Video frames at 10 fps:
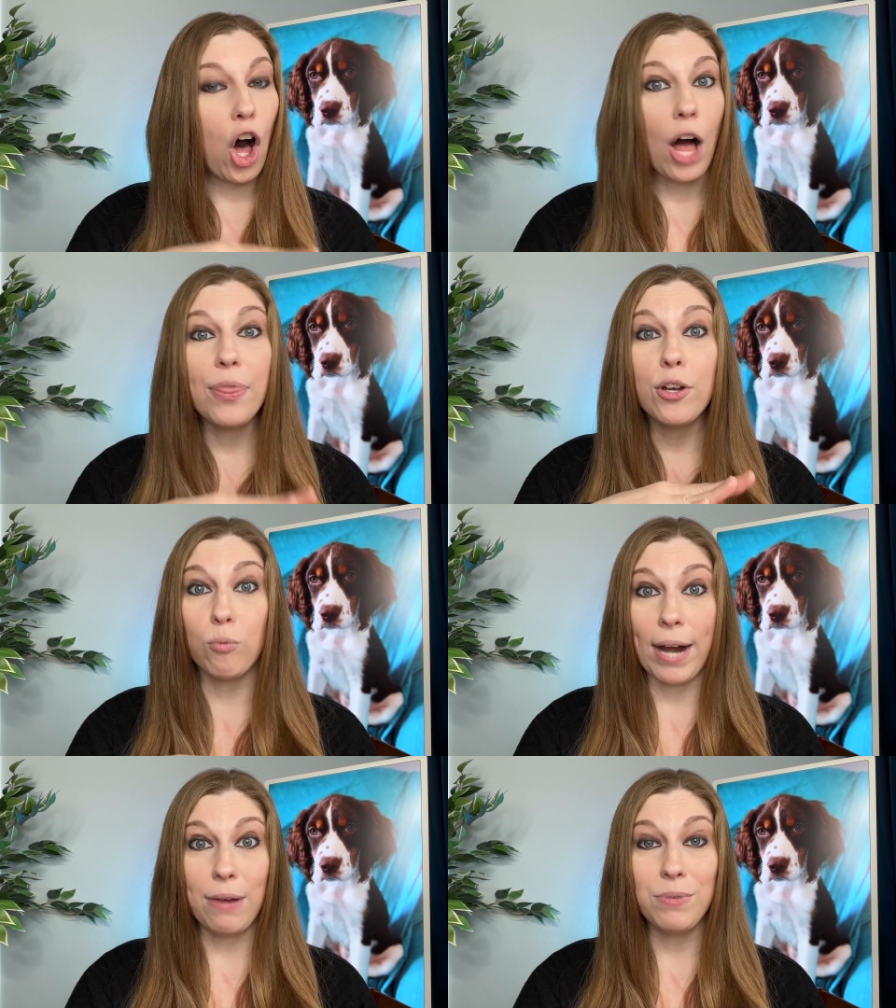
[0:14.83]
on the
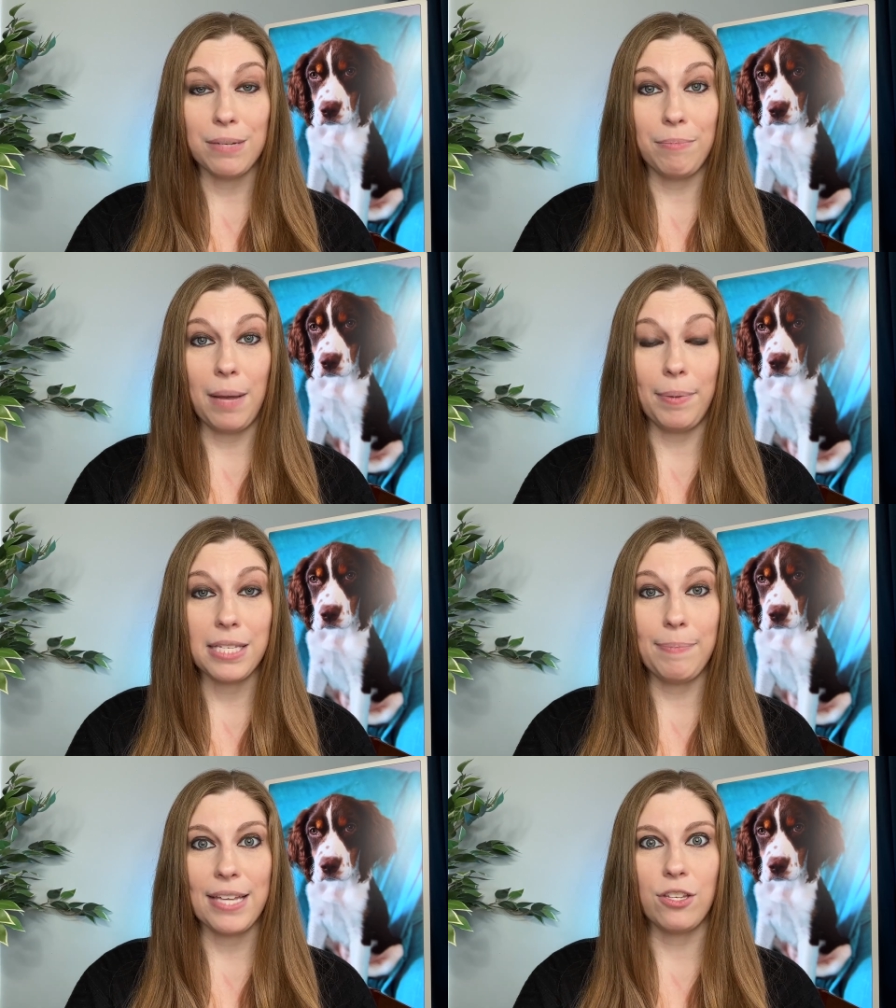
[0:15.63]
ground in public
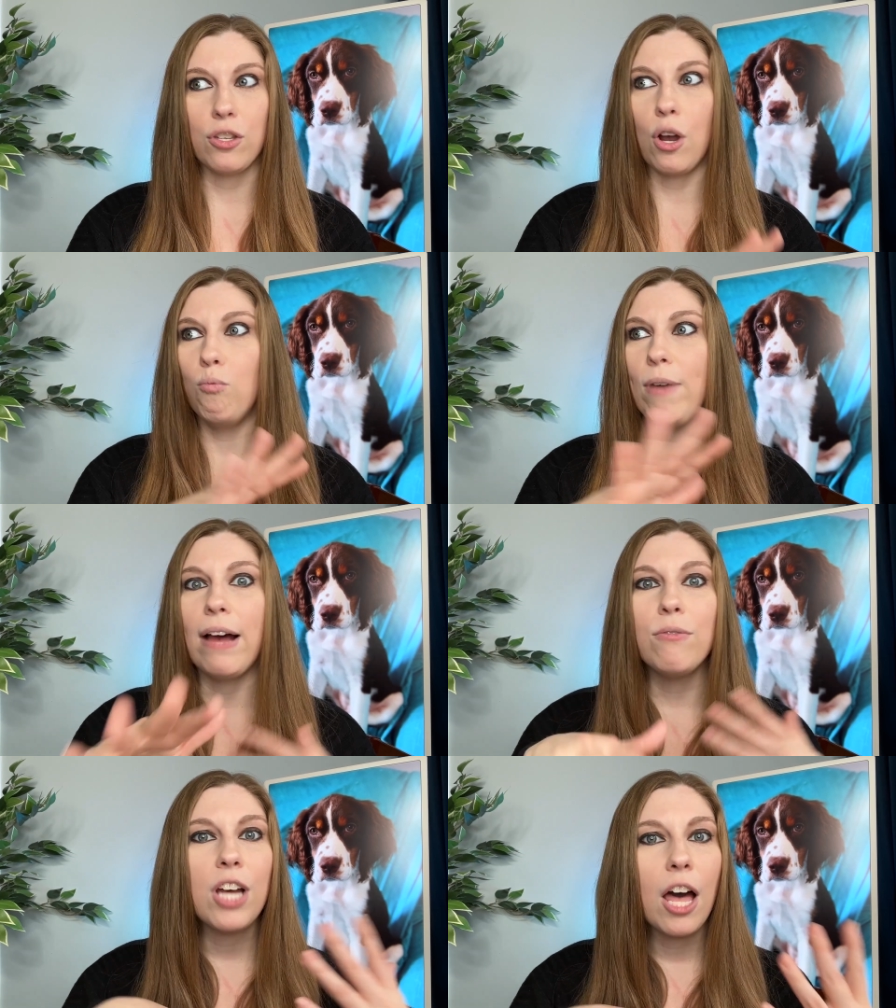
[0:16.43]
spaces,
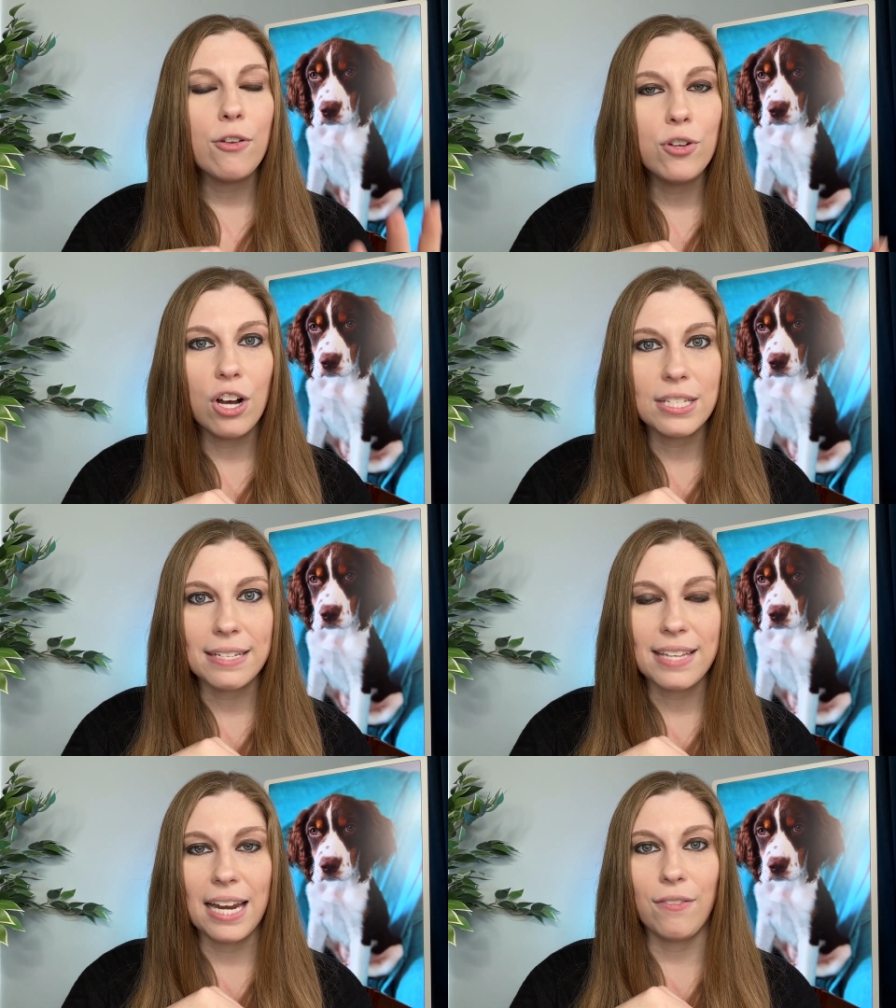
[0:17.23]
around other dogs
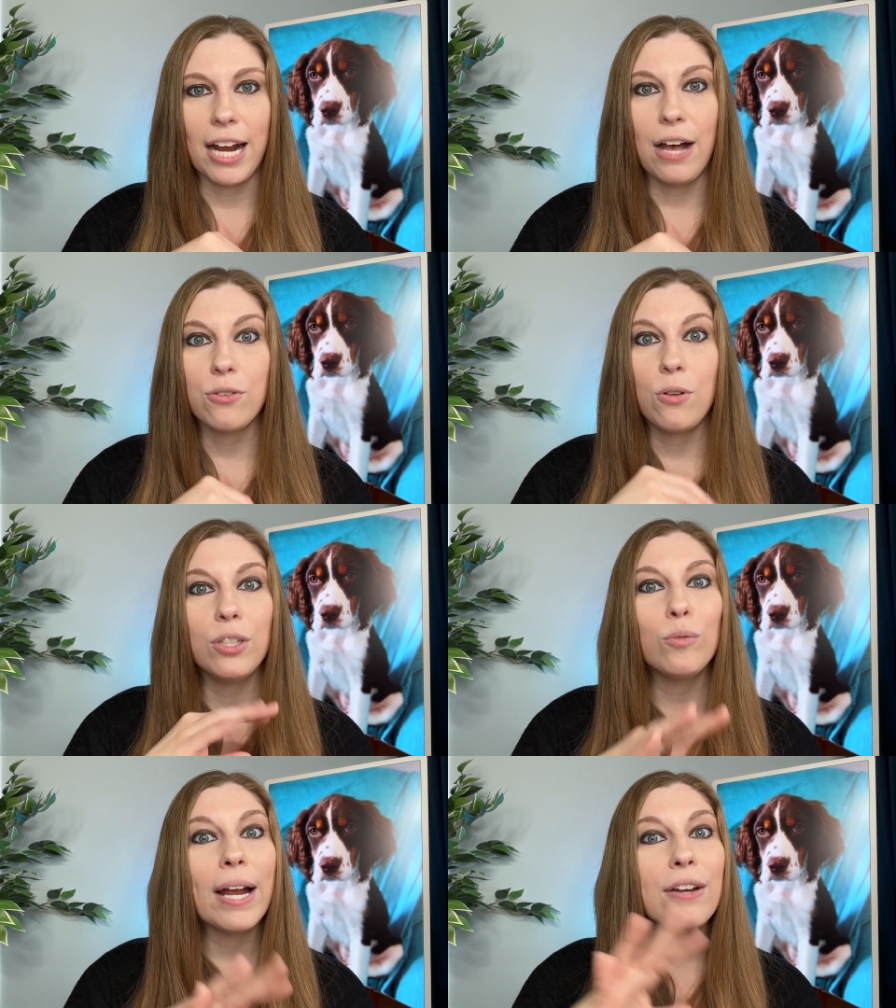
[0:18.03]
outside of your household,
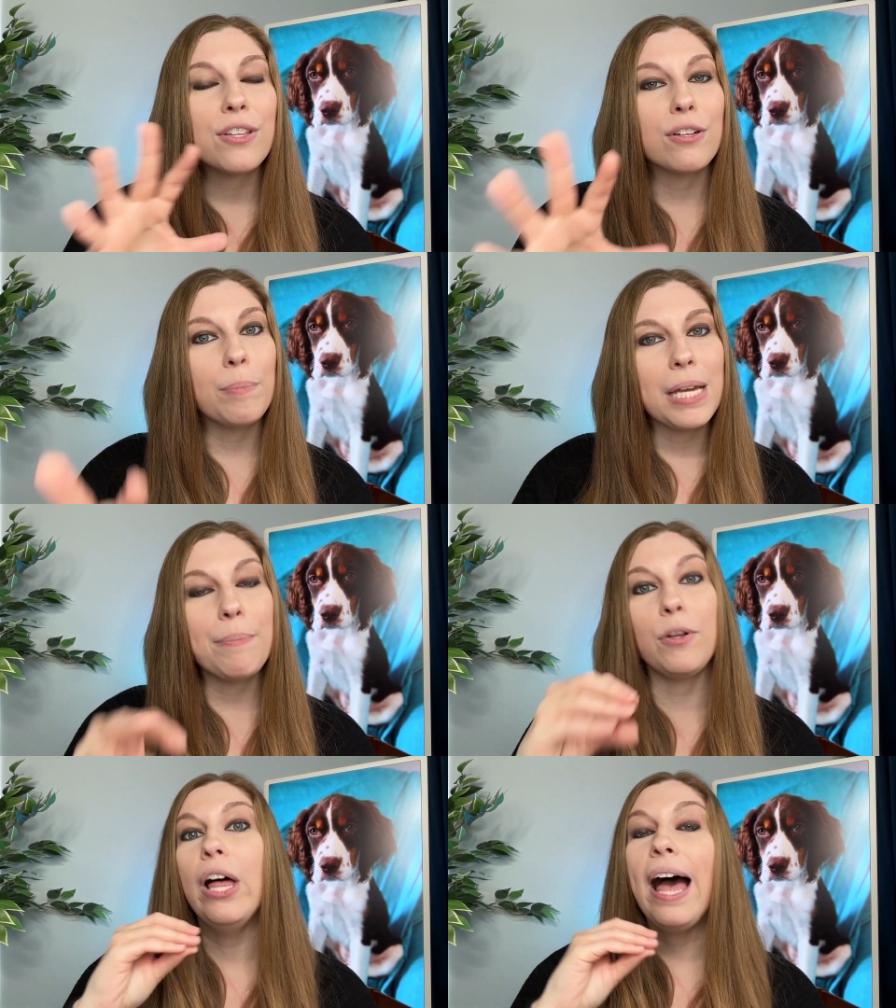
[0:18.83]
and around other
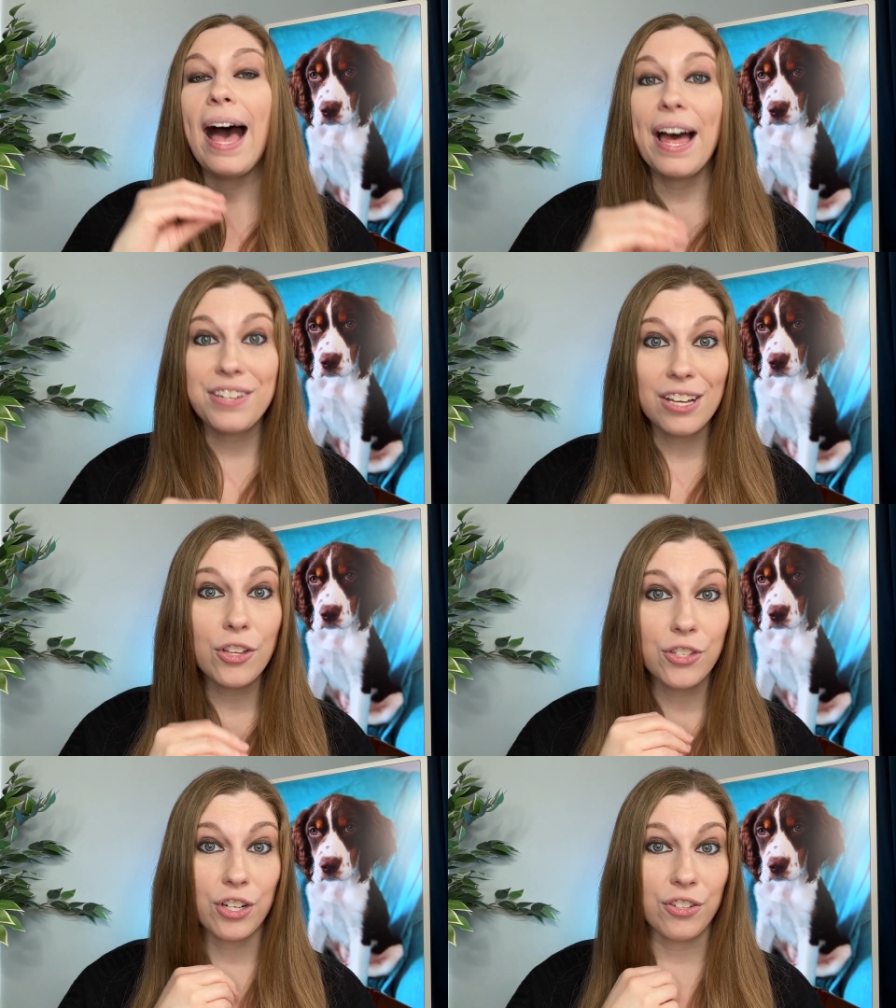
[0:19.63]
people until
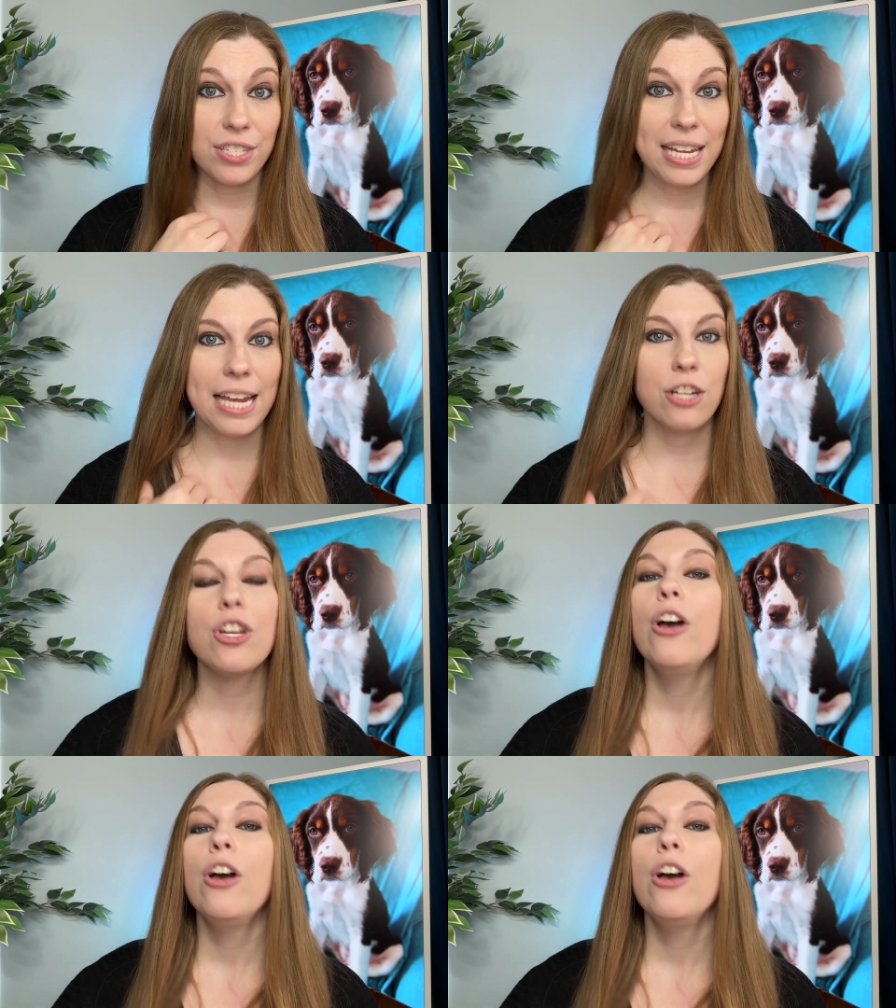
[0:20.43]
a certain stage.